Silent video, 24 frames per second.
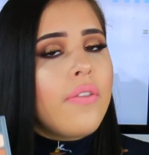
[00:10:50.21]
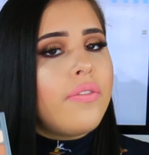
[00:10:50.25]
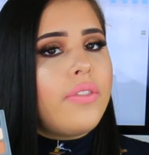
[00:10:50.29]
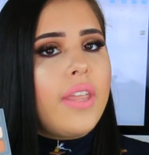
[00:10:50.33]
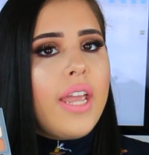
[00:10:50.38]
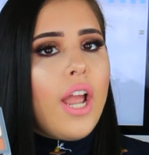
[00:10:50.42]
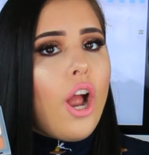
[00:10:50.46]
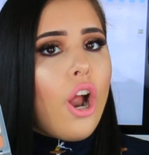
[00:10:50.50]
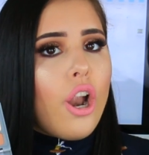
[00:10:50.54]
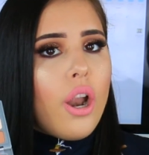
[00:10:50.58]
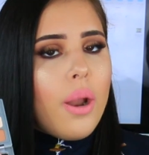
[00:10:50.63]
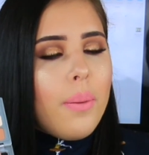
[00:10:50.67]

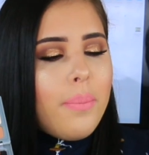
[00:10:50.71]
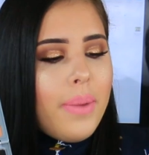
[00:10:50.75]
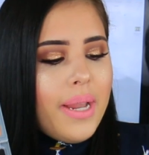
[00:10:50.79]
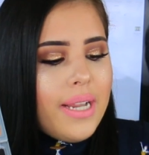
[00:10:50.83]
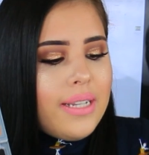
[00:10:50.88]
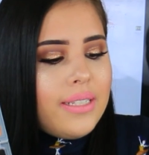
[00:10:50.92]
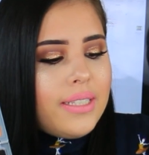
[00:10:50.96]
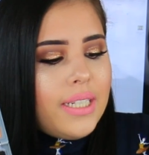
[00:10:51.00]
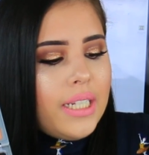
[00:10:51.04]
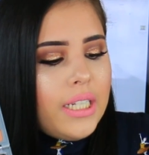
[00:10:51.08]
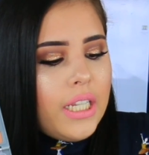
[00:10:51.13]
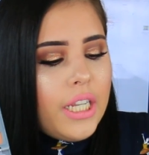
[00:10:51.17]
They are
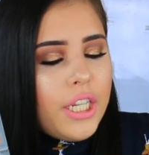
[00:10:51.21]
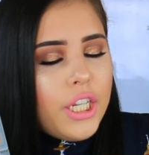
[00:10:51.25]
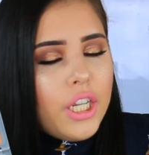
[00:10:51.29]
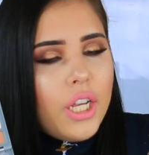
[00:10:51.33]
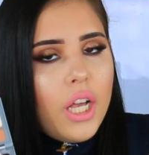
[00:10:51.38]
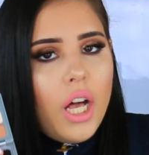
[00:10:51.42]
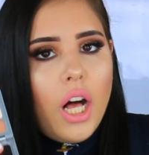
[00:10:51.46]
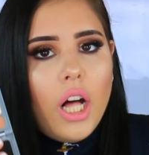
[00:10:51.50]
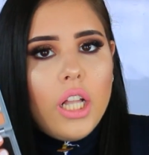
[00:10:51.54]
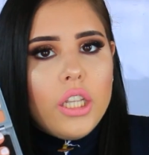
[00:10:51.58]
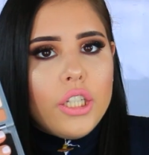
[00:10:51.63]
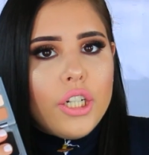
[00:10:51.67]
amazing in
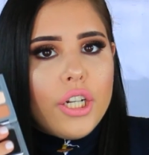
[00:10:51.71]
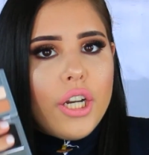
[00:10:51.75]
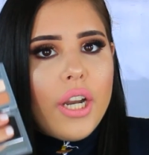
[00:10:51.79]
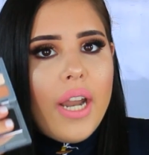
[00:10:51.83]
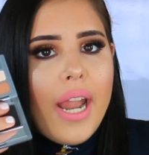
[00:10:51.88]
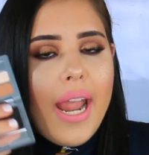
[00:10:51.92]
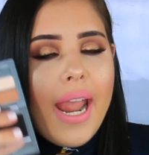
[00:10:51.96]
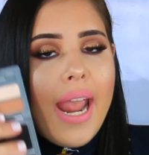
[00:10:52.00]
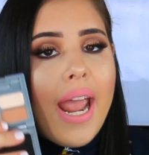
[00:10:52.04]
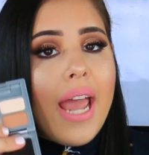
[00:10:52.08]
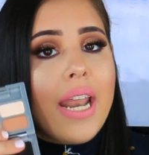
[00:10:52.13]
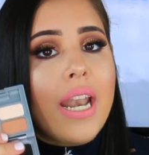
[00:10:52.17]
color,
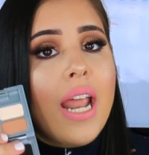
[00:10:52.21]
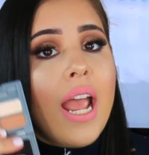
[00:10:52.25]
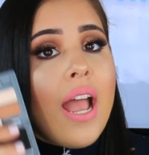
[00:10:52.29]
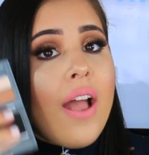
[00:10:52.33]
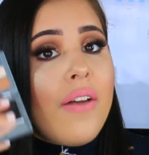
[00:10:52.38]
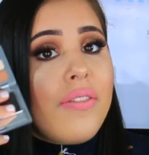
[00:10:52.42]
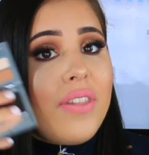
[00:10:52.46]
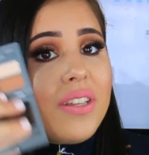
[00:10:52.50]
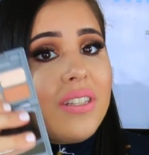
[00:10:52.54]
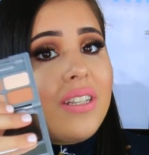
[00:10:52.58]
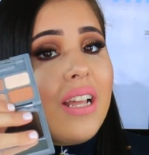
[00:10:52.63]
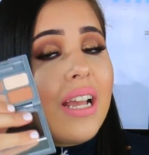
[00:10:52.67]
and
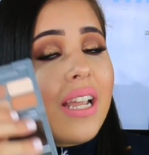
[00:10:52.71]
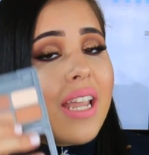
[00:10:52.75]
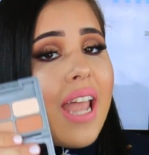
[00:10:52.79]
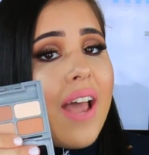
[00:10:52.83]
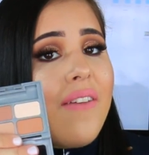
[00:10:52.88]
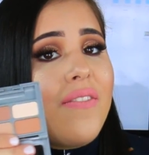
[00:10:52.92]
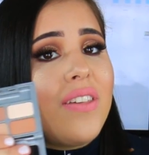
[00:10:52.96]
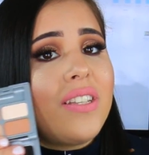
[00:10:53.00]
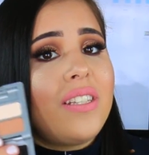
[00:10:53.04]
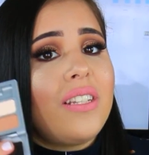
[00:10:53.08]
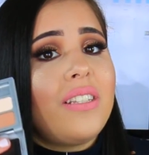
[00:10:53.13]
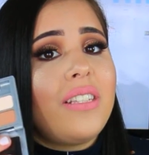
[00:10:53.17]
this,
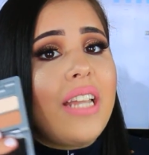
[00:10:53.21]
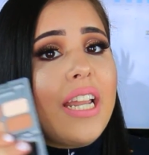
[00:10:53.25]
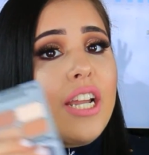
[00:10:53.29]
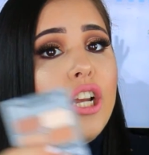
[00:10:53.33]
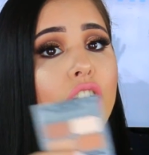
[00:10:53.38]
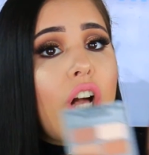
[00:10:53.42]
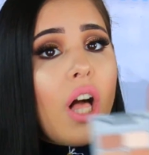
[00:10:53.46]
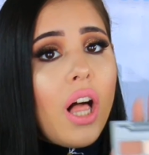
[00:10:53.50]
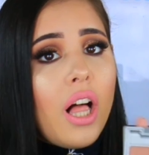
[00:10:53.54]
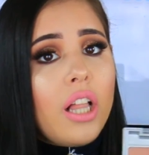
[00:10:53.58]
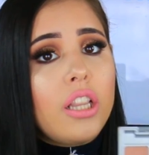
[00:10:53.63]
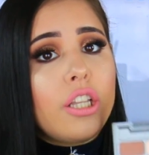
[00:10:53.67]
again, this is a
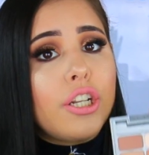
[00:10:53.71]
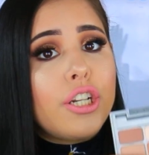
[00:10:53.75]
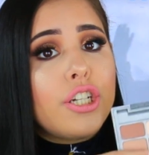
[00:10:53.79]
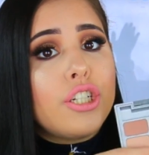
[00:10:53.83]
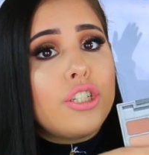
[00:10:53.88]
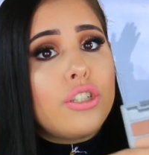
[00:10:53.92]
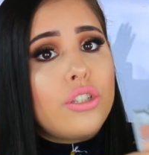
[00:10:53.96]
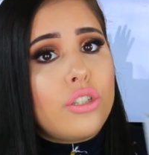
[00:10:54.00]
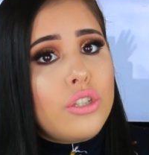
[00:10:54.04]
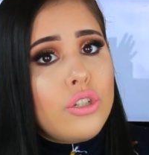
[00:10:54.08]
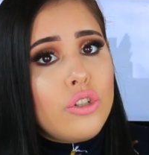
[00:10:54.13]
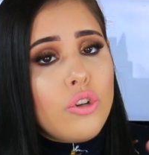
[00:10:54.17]

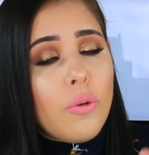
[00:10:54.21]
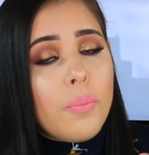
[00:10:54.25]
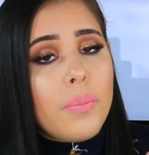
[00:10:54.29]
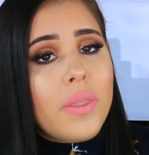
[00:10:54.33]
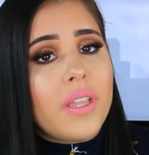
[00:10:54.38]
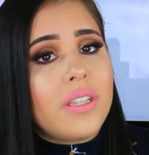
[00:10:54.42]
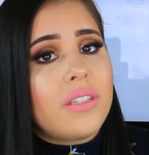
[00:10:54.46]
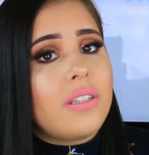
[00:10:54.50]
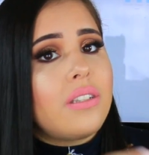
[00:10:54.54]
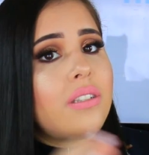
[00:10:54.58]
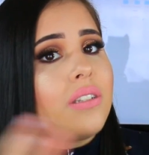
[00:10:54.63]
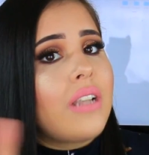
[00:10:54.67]
color dupe.
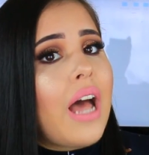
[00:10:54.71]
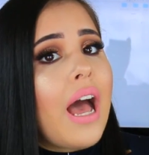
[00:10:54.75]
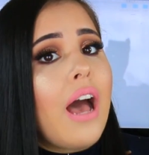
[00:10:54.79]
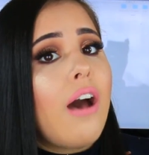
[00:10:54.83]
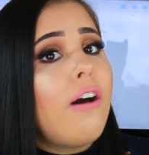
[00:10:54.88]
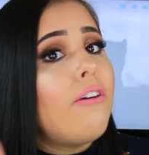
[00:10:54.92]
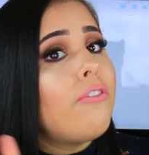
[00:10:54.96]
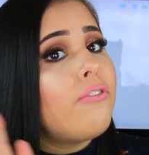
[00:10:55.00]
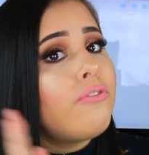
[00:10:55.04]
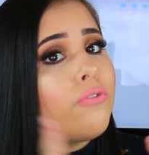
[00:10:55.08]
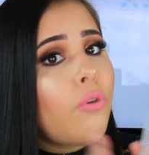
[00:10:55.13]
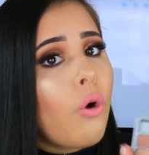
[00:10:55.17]
This is
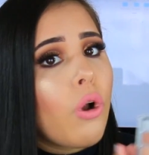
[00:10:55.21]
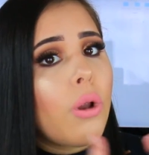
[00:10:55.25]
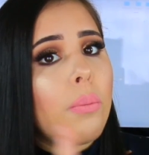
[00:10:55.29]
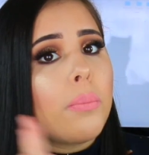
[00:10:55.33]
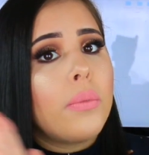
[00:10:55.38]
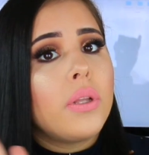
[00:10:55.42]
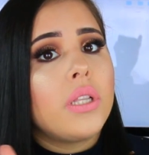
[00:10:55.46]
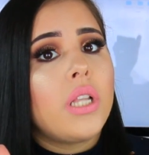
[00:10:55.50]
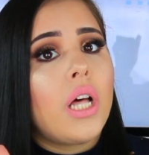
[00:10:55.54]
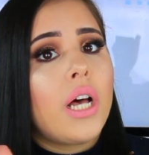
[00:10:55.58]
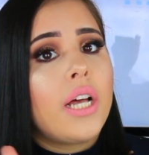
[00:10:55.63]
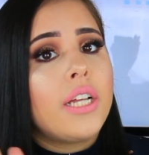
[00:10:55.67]
not a
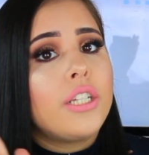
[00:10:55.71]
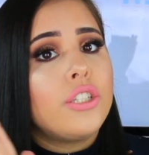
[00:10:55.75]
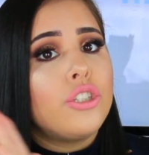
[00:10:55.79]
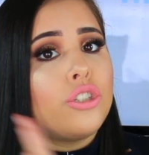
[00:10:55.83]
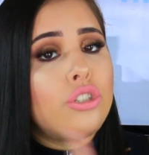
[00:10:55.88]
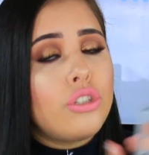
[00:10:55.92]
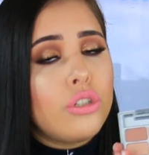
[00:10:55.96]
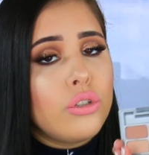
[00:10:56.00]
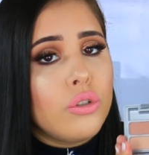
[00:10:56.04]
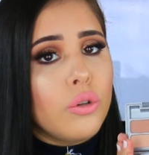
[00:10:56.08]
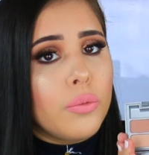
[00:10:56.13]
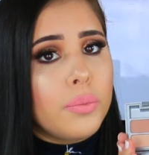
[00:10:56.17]

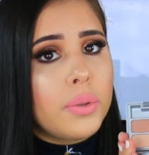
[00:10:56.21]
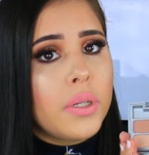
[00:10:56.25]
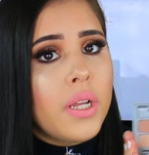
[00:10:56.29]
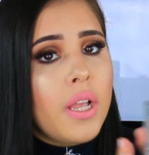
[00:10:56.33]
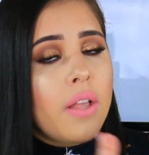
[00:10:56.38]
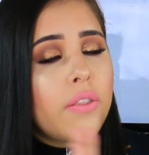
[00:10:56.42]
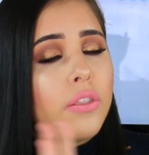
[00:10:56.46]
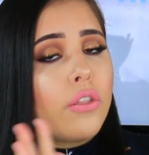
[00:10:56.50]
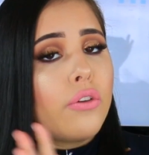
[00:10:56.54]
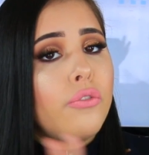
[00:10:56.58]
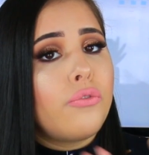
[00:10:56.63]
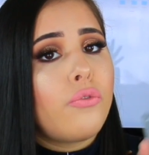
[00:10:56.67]
formula dupe.
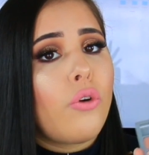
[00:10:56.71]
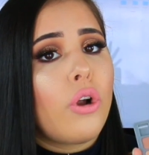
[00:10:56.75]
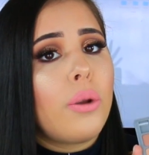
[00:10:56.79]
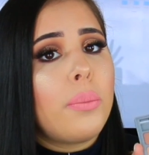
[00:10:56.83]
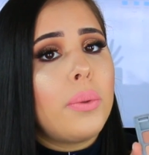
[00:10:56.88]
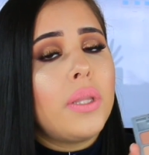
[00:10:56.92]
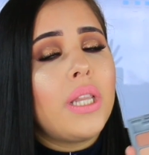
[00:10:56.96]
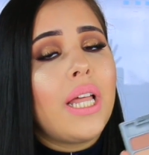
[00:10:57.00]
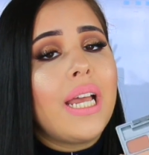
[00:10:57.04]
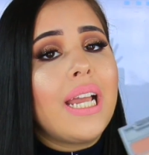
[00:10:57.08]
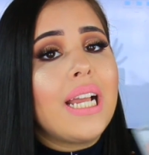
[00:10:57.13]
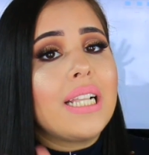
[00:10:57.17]
The
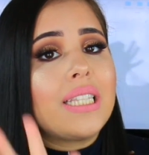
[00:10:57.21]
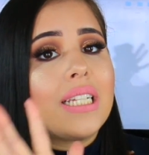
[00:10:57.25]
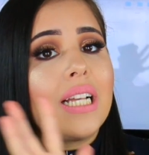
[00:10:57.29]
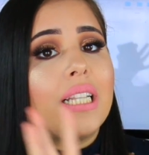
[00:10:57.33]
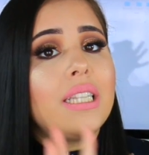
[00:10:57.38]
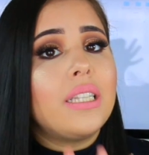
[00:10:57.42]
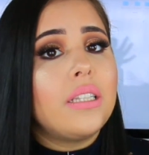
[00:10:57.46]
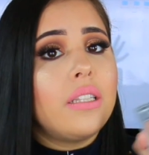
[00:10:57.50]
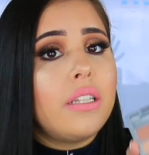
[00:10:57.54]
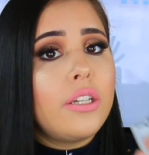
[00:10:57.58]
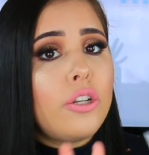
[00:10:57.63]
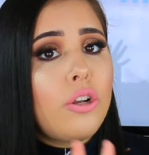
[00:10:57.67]
formula is
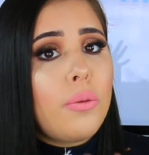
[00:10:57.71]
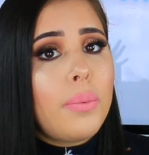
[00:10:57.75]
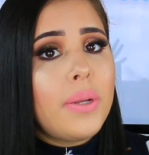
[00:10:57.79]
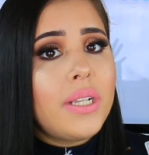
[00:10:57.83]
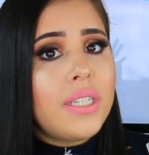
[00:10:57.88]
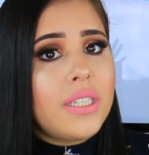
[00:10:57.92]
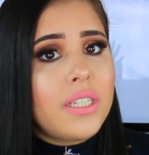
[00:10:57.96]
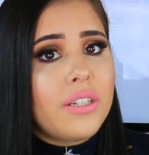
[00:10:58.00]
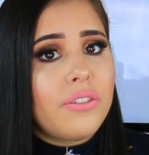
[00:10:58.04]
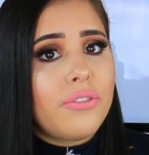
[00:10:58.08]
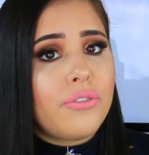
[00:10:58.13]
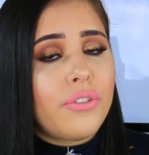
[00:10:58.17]
a little
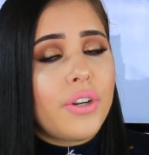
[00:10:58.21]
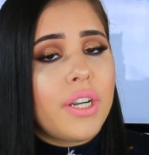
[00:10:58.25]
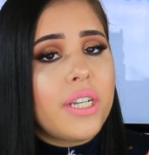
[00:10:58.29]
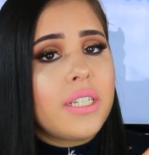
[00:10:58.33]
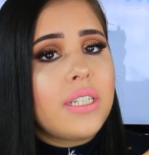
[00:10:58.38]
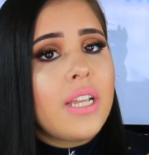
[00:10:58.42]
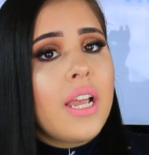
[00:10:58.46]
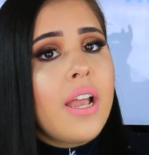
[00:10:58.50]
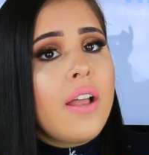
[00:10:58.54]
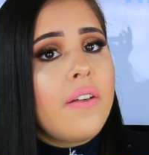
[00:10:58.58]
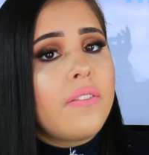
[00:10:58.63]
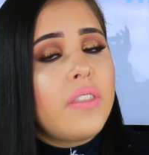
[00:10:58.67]
bit different.